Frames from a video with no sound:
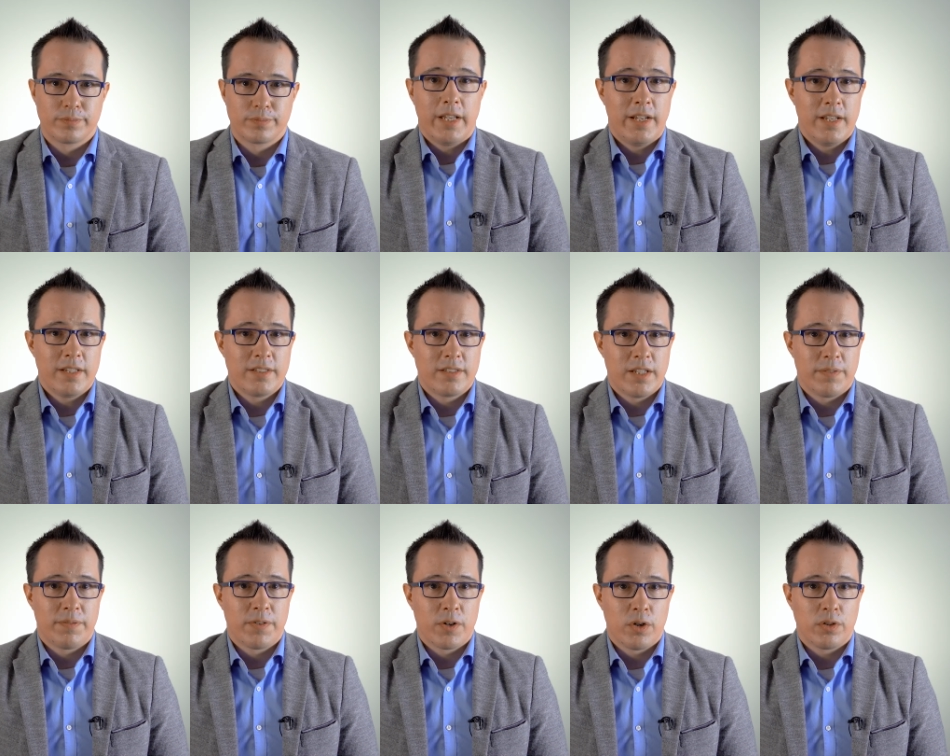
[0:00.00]
It is
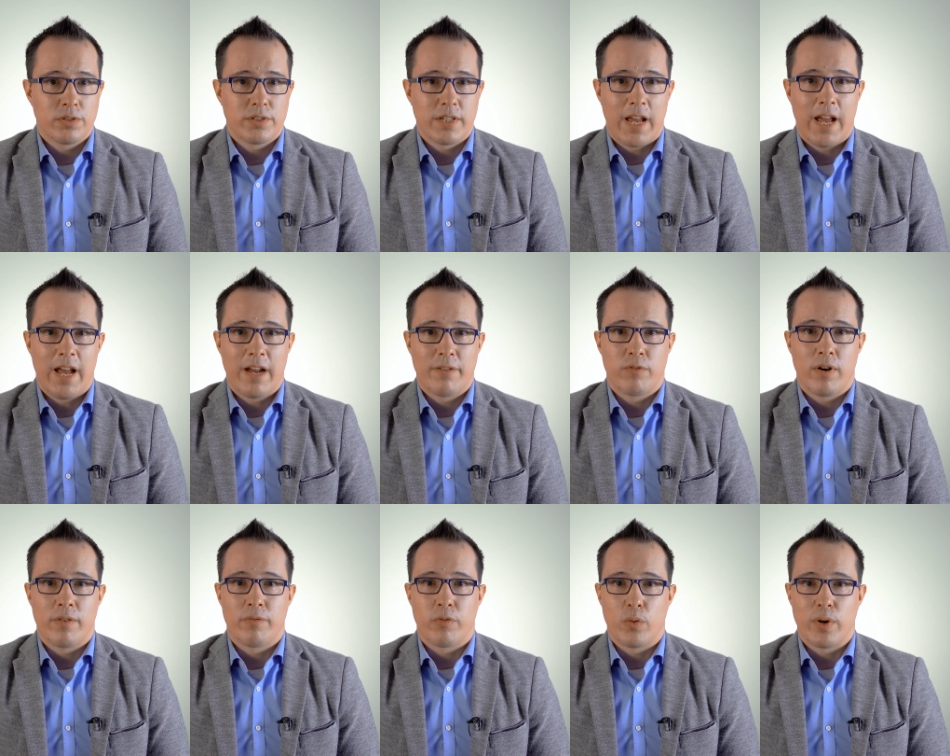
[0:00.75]
difficult to have
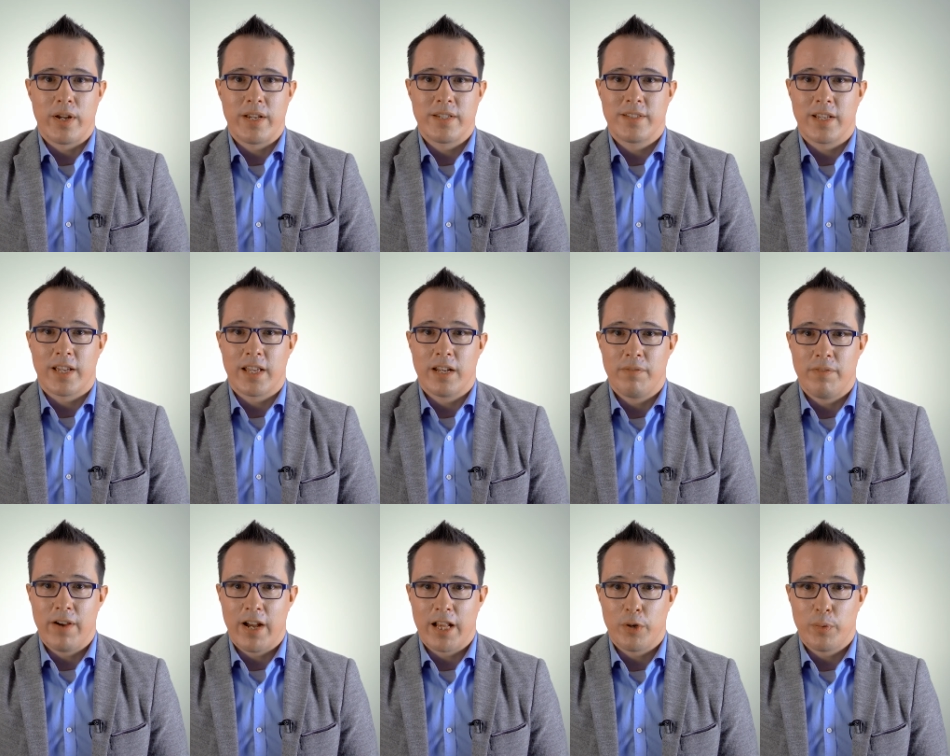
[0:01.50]
referees that can
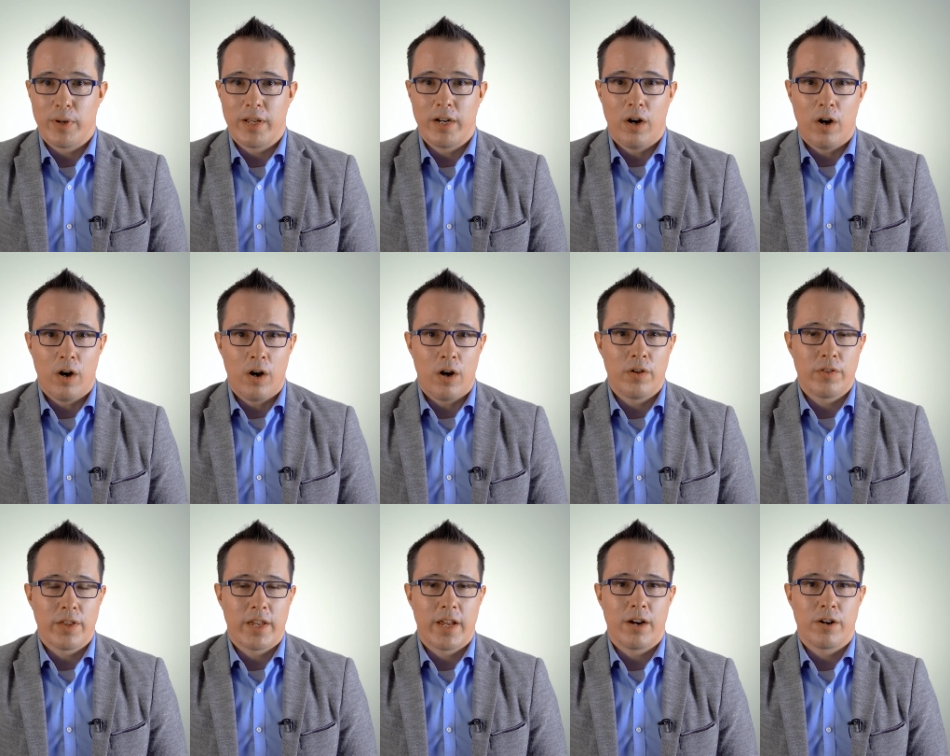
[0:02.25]
evaluate
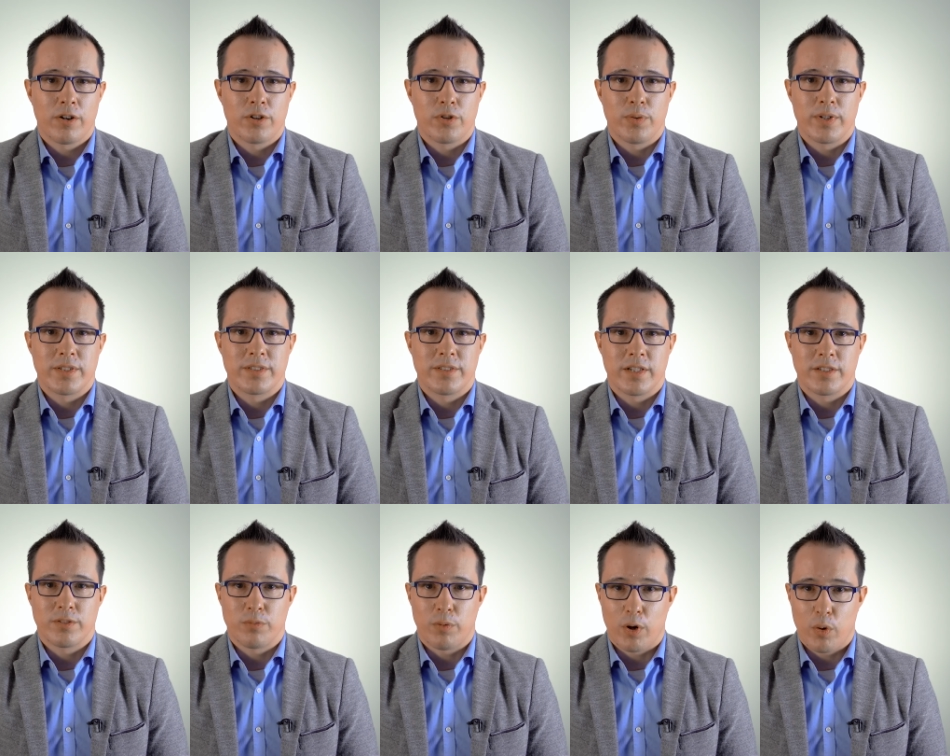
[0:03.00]
all the
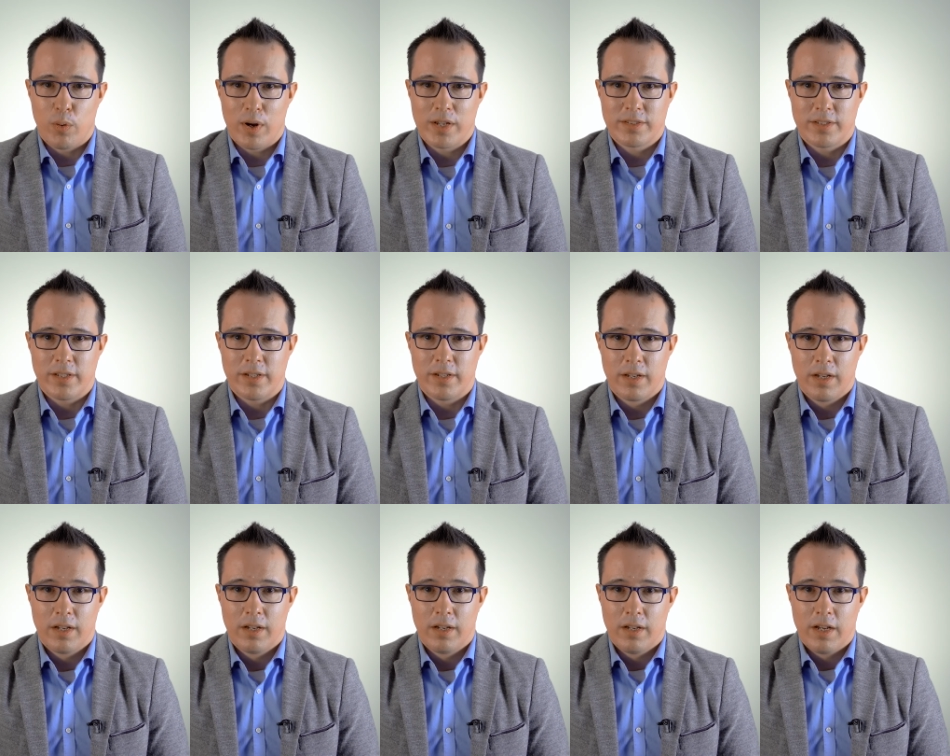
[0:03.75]
characteristics requested.
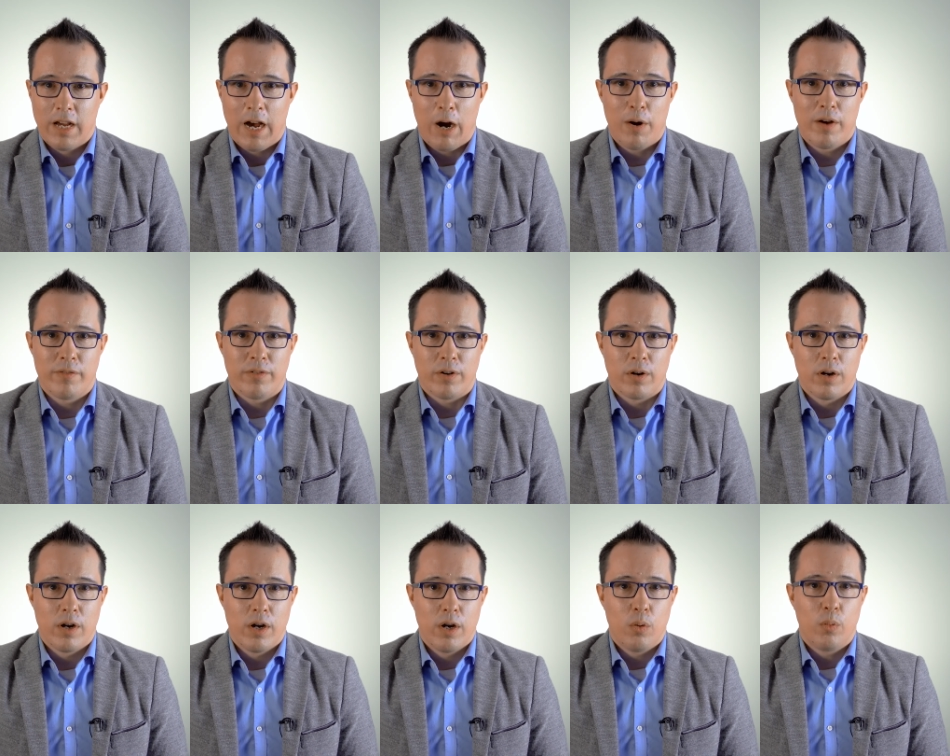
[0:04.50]

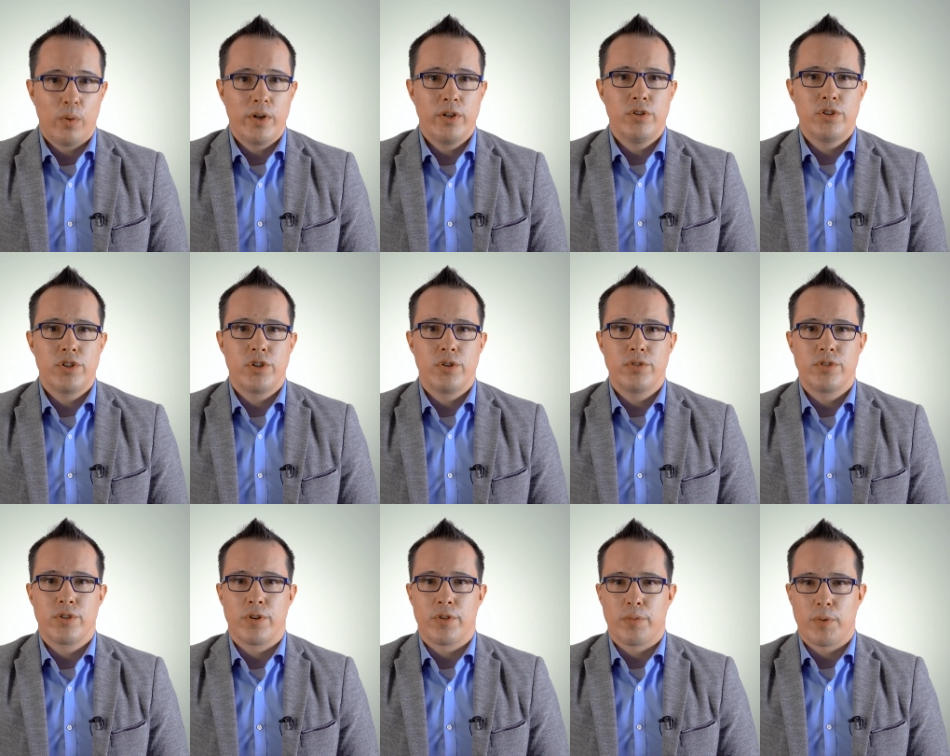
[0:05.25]
However, when you
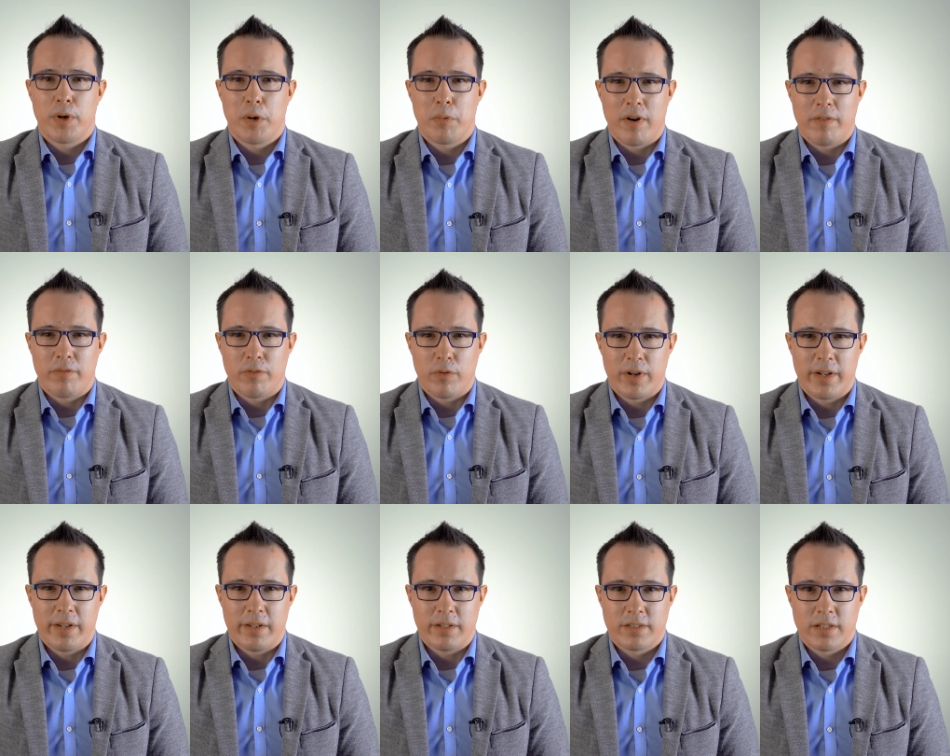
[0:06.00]
choose your three
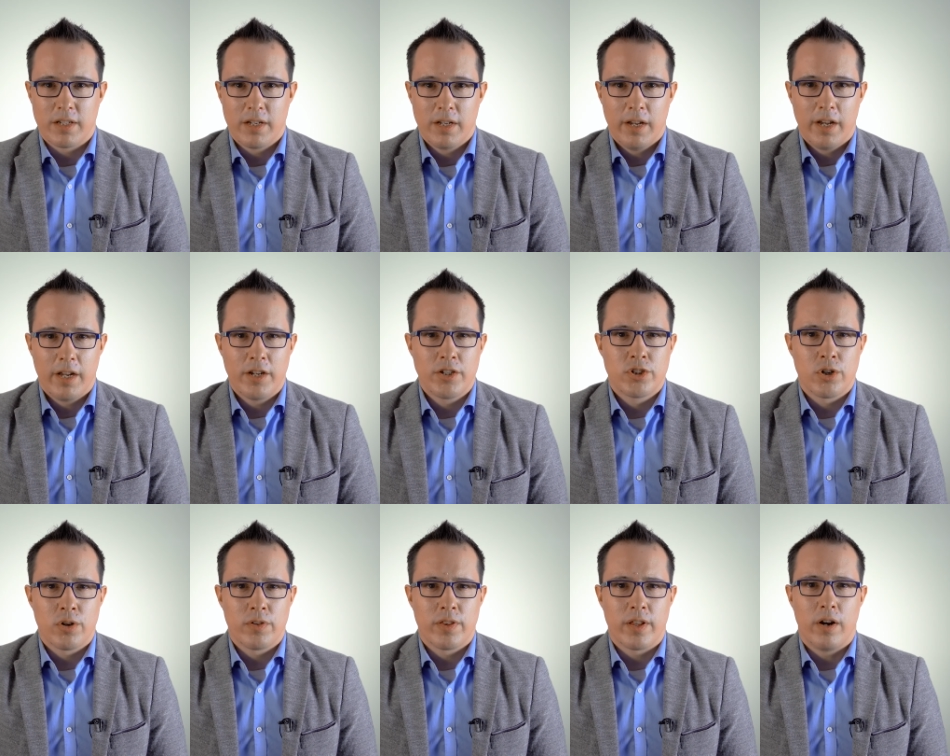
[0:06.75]
referees,
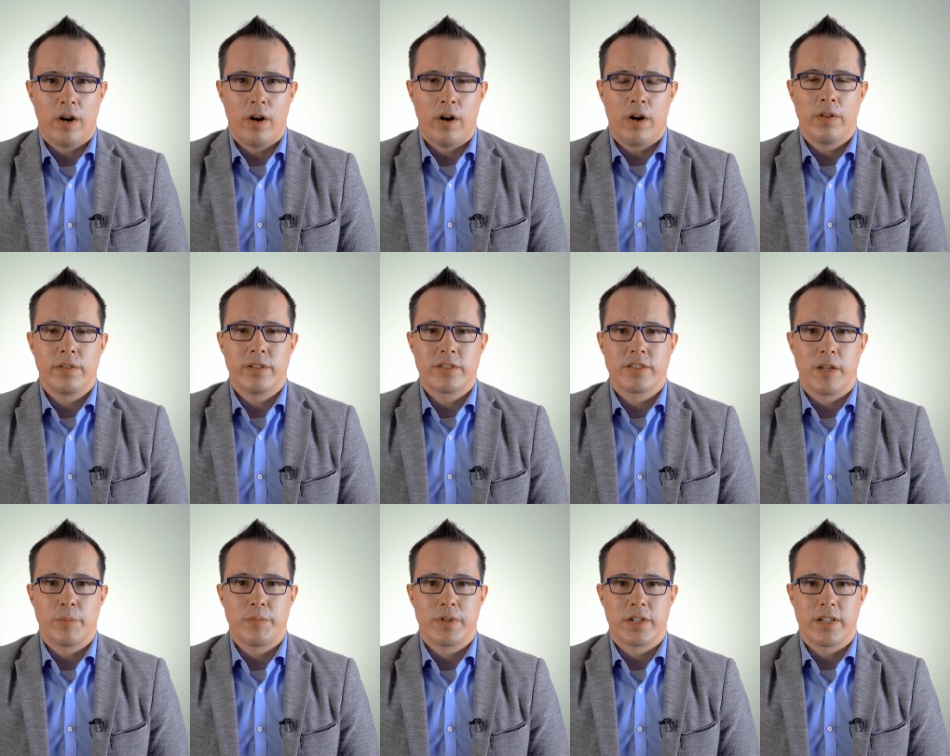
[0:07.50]
ensure that all the
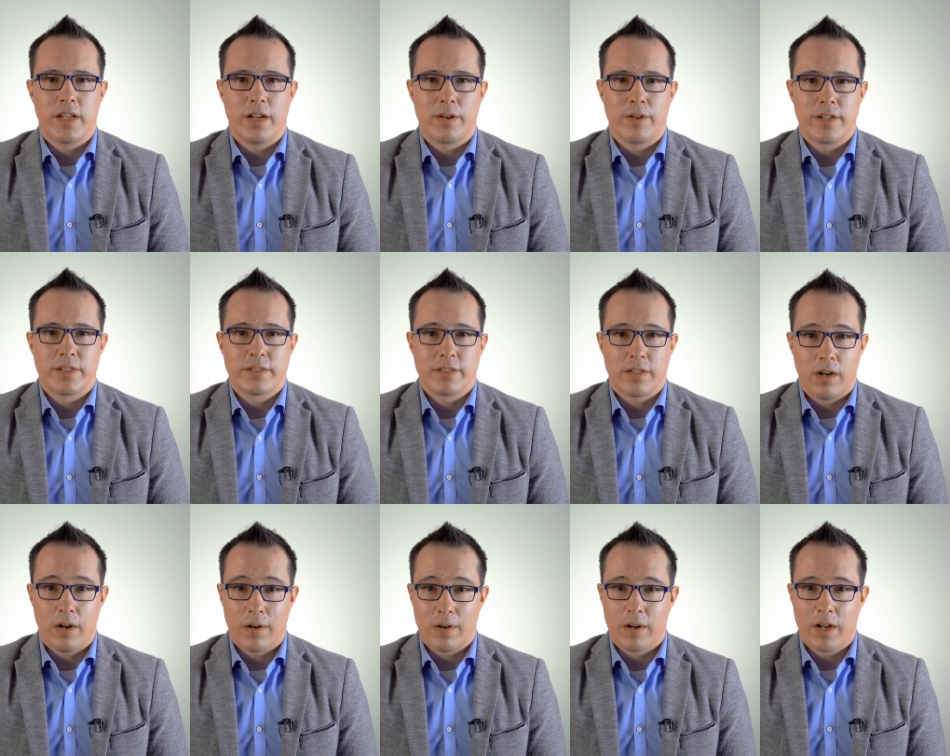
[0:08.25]
subject
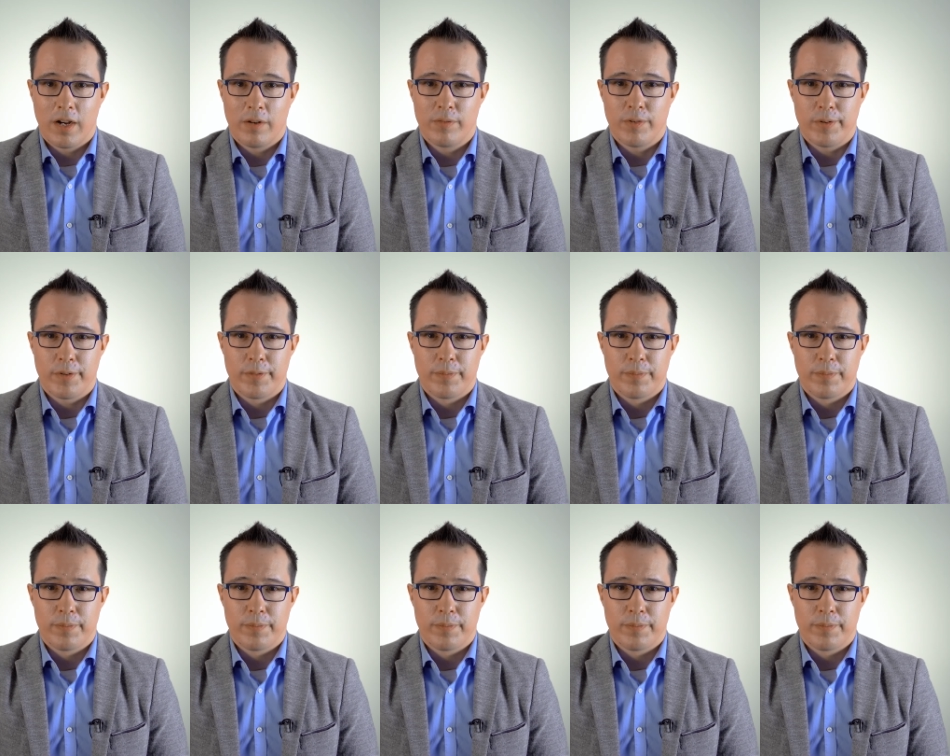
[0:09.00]
areas are covered.